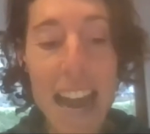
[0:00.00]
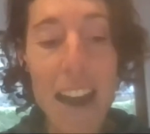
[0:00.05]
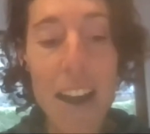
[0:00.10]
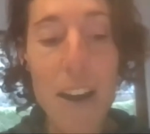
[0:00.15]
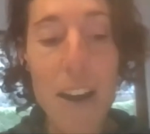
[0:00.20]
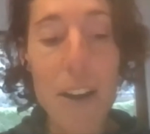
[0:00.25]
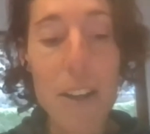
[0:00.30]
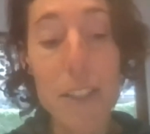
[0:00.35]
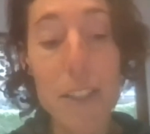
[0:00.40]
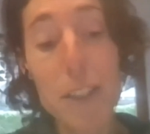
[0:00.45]

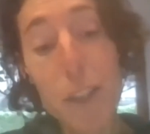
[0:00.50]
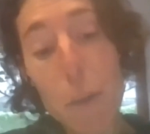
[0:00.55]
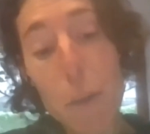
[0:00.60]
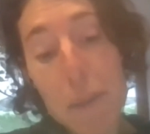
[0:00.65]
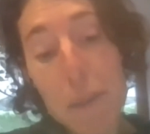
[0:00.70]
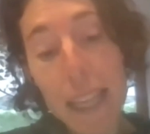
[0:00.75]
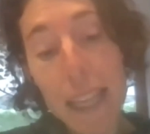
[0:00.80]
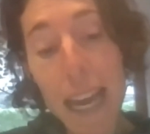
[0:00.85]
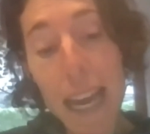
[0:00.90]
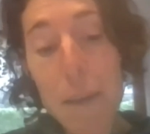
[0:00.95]

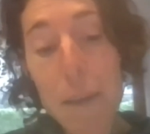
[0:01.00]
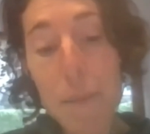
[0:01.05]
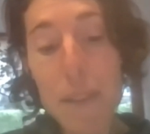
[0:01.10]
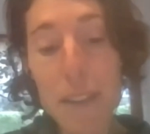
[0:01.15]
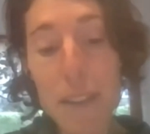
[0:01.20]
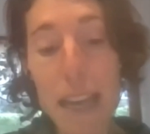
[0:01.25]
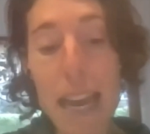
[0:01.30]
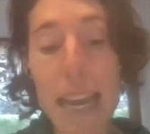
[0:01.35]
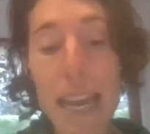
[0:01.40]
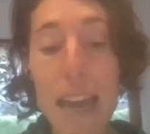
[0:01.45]
Sometimes
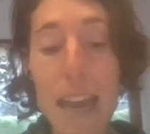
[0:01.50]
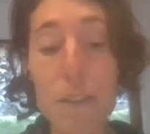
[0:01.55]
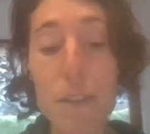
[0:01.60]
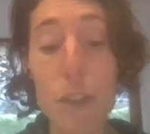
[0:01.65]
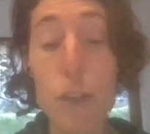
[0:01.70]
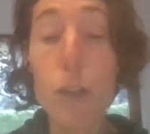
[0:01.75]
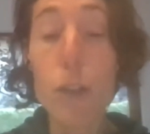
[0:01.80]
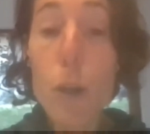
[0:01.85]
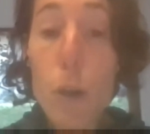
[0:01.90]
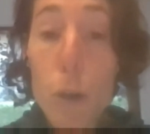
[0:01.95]
I have a
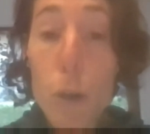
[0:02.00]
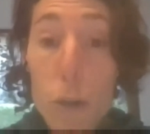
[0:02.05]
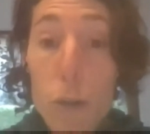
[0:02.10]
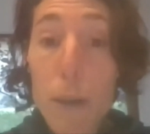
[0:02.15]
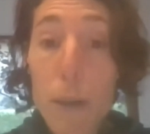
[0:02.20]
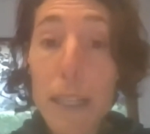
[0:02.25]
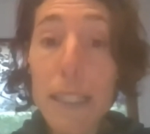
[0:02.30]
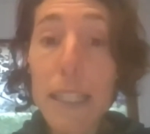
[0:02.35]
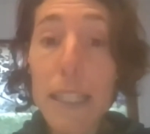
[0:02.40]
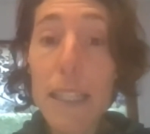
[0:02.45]
second
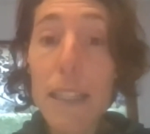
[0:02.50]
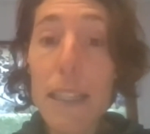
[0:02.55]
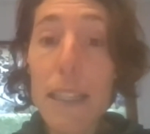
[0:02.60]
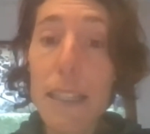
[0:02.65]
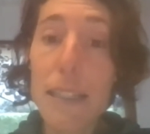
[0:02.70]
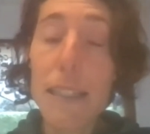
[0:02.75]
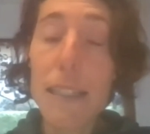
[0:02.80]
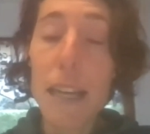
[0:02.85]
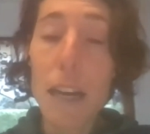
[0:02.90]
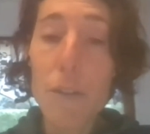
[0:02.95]
training
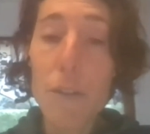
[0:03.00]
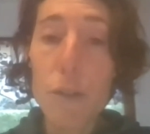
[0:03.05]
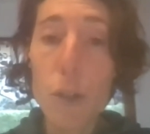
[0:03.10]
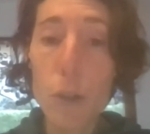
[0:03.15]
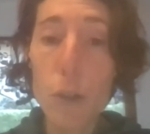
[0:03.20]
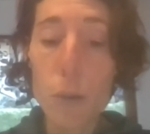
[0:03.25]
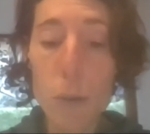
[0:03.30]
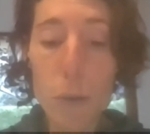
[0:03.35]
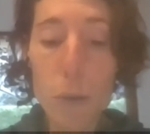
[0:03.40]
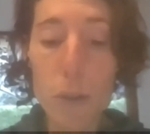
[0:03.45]
in the
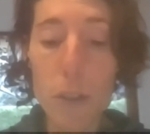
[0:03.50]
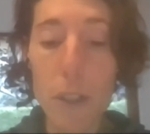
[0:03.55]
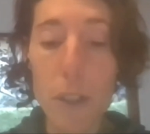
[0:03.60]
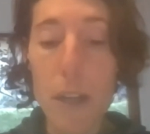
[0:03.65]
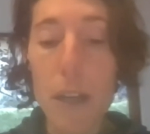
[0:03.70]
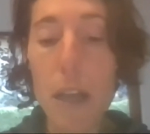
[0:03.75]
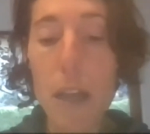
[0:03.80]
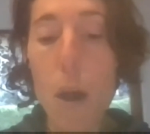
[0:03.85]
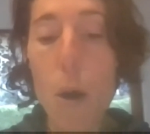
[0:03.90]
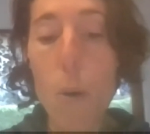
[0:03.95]
afternoon
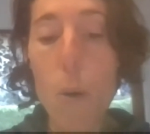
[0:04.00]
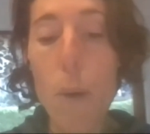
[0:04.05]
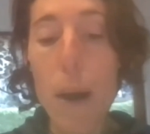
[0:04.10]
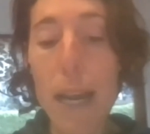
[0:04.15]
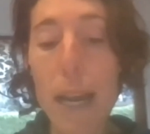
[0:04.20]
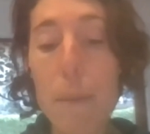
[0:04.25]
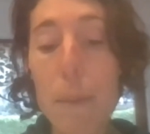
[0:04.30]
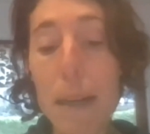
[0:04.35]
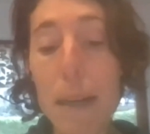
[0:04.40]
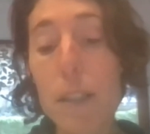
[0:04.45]

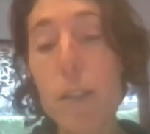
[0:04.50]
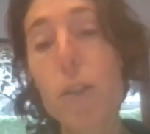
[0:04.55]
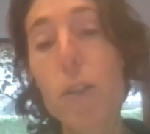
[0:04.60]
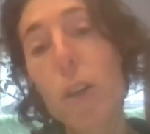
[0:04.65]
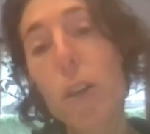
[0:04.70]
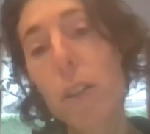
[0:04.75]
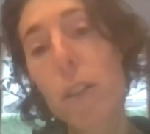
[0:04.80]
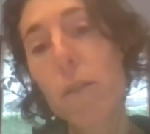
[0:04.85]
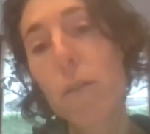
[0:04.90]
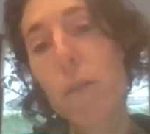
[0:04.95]
while my
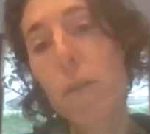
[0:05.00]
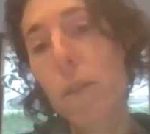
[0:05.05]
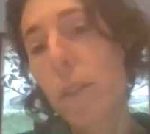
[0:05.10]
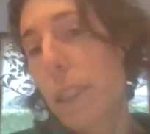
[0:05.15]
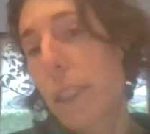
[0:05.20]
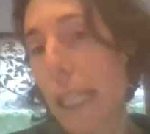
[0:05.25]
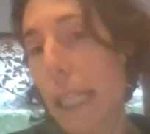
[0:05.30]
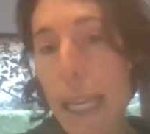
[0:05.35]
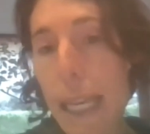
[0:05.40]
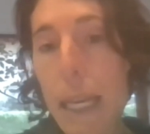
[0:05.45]
son
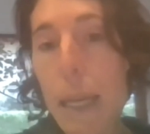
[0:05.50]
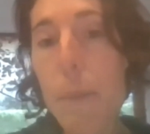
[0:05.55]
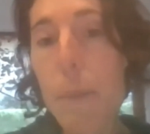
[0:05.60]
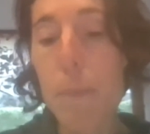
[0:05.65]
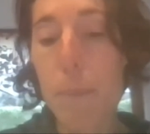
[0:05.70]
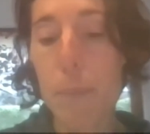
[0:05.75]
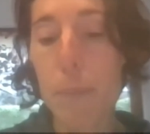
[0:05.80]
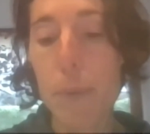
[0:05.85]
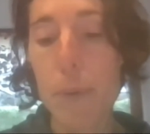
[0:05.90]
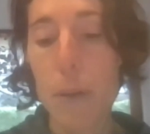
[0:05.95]

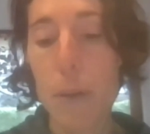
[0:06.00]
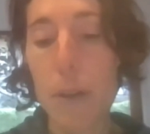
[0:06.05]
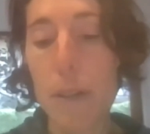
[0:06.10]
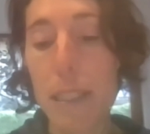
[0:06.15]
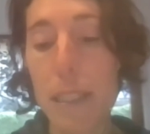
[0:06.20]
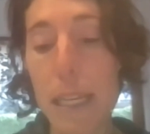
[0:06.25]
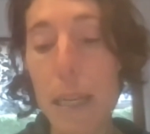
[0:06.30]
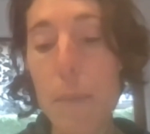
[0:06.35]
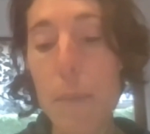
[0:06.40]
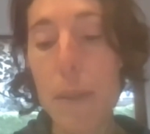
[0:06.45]

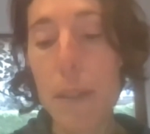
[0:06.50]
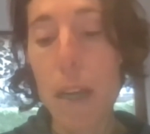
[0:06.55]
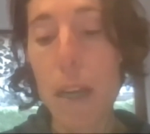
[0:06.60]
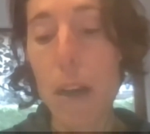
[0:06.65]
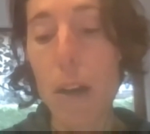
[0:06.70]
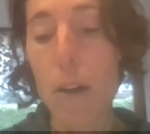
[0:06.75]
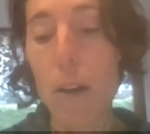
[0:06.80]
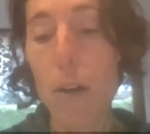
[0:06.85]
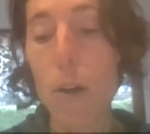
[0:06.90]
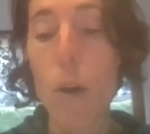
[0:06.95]
sleeps
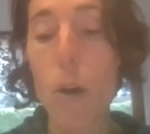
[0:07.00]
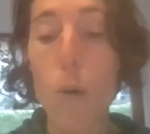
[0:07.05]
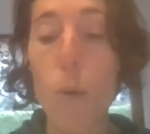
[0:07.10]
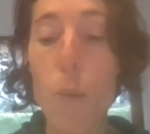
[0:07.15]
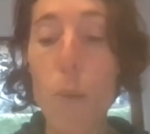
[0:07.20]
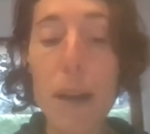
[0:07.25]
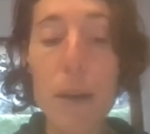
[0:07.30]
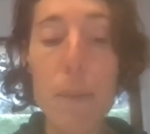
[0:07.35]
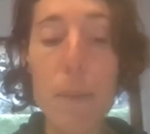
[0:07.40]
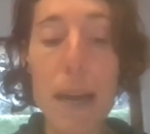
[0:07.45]
or
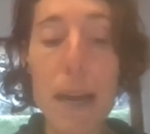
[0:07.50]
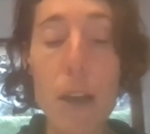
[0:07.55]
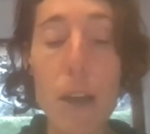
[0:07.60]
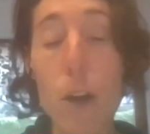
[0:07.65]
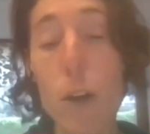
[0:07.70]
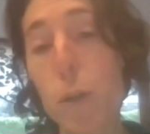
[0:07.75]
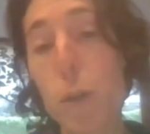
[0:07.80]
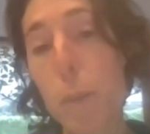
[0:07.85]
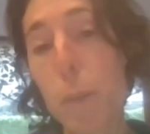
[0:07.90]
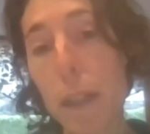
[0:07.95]
when my
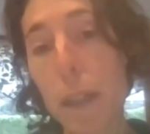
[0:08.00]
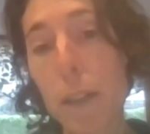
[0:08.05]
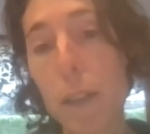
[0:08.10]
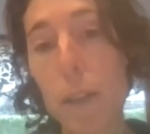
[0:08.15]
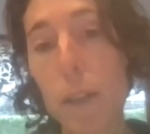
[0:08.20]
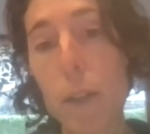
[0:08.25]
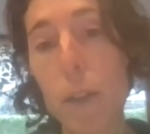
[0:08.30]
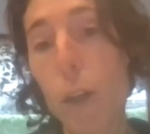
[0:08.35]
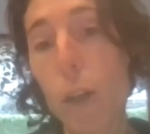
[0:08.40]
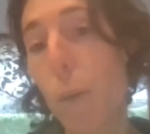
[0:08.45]
husband
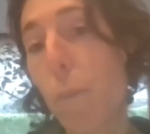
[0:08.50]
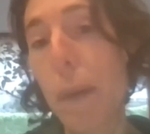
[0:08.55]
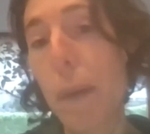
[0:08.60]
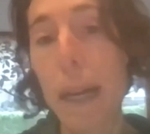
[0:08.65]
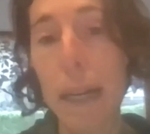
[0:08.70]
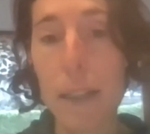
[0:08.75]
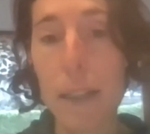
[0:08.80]
comes back.